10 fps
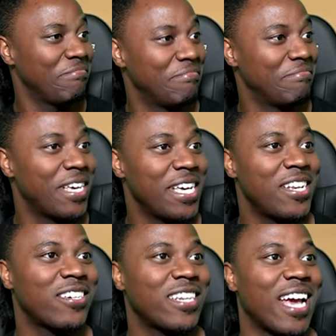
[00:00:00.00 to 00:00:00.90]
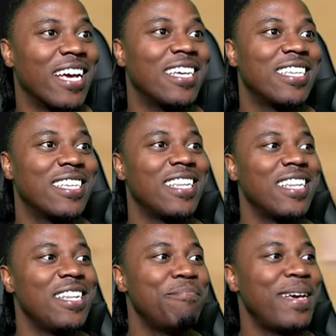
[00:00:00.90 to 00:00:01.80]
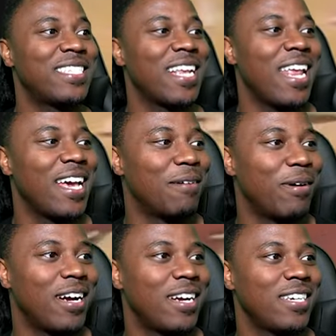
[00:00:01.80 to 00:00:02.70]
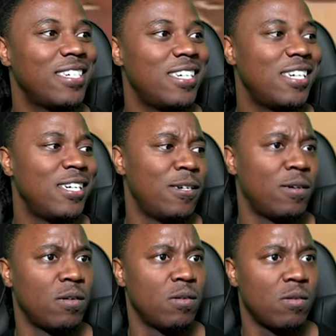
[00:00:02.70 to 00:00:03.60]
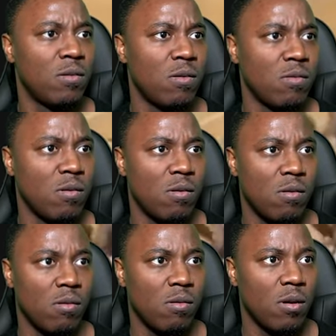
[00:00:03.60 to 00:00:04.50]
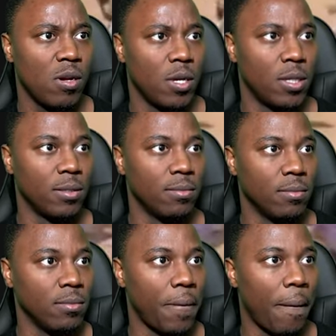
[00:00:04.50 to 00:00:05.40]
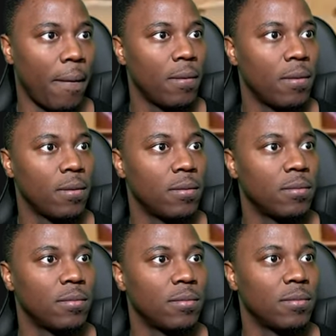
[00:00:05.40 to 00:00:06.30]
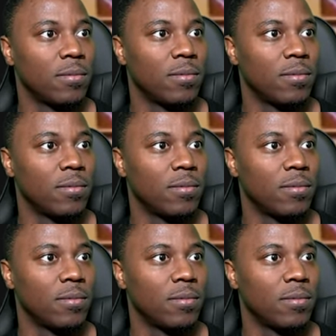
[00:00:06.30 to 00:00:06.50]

He ain't dunked that. Little basic layup. All right. We talked about his moves out of there, Jimmy. Now if he adds that.